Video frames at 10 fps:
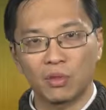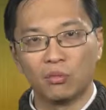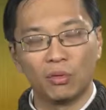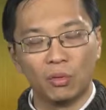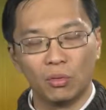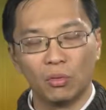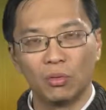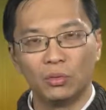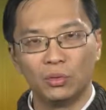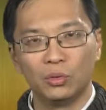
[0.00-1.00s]
of
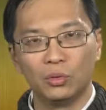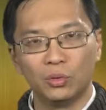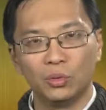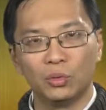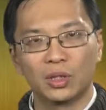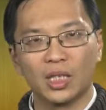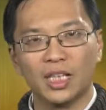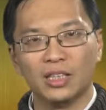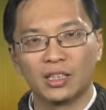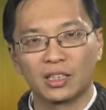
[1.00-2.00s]
all UUs
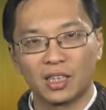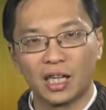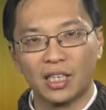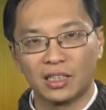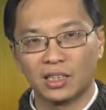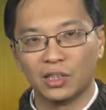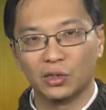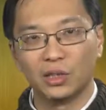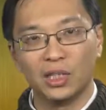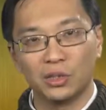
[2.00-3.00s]
in the site
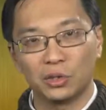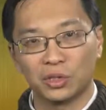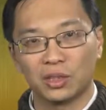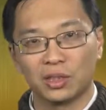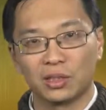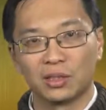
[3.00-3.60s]
you're interested.